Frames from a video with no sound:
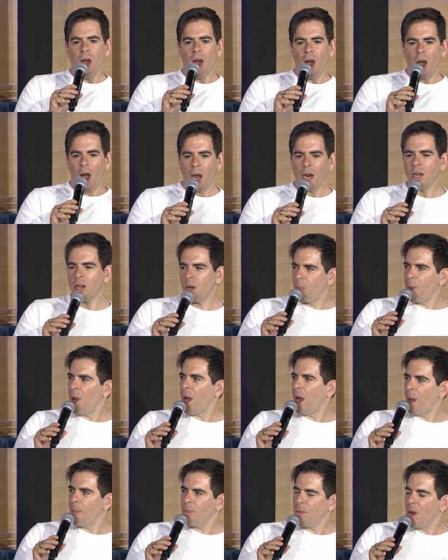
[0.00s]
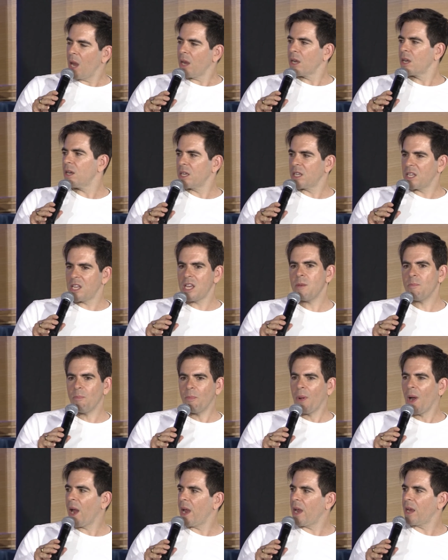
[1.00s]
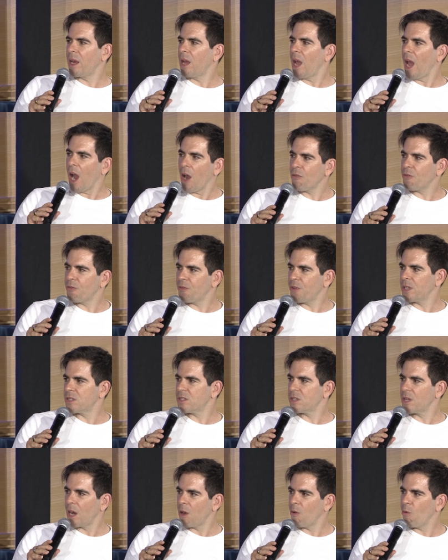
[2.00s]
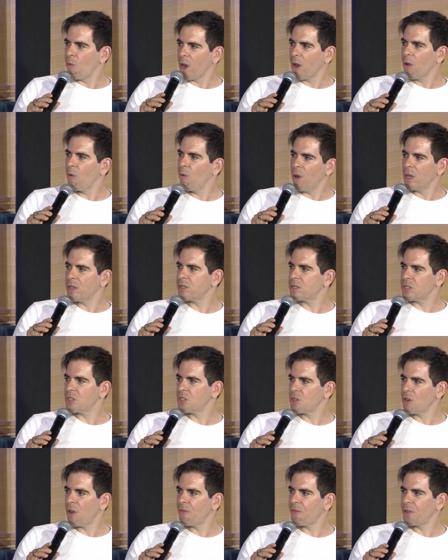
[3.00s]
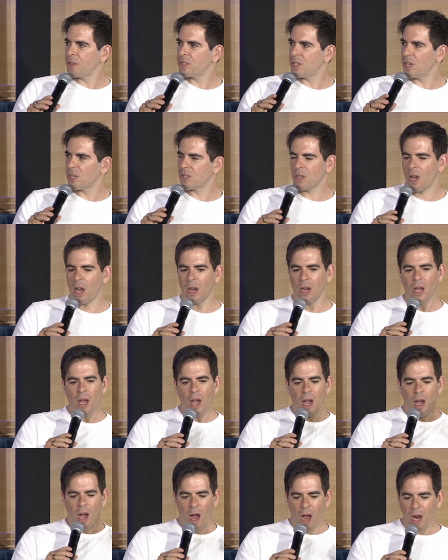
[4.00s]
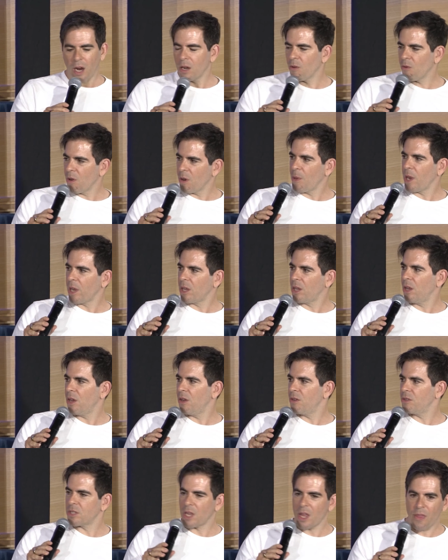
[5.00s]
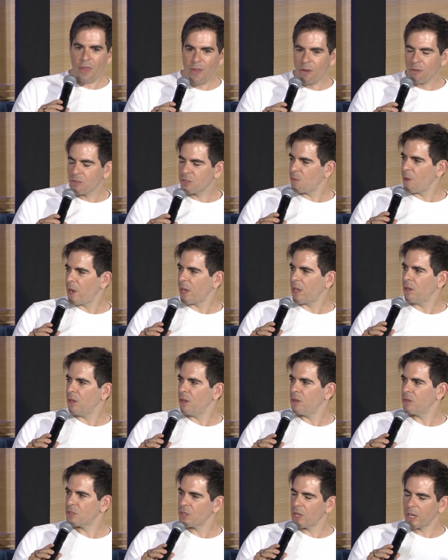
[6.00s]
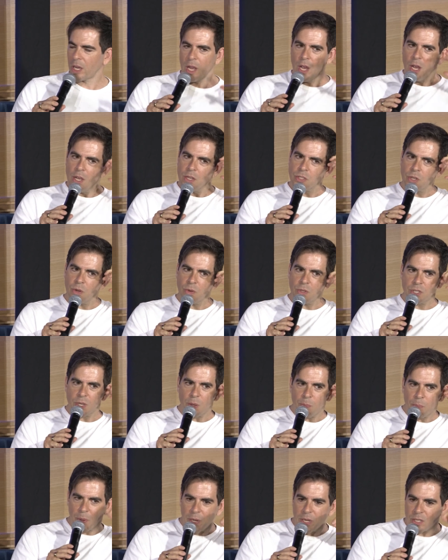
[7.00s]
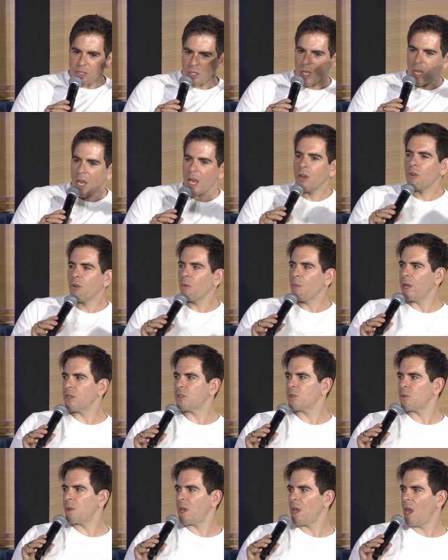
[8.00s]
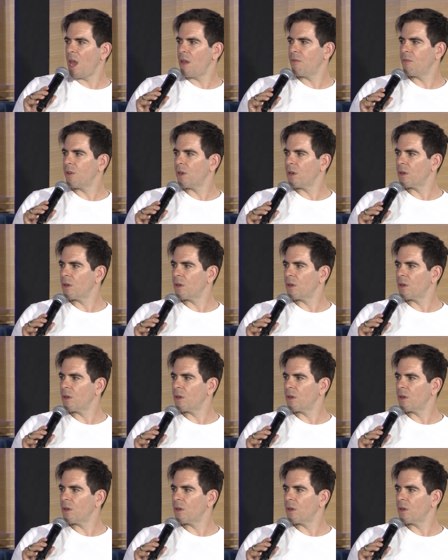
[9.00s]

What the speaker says: I'm not going to keep buying outfits that I wear once and show off on TikTok. I'm going to wear my clothes, and those are my clothes. Like, so it's incremental behavior.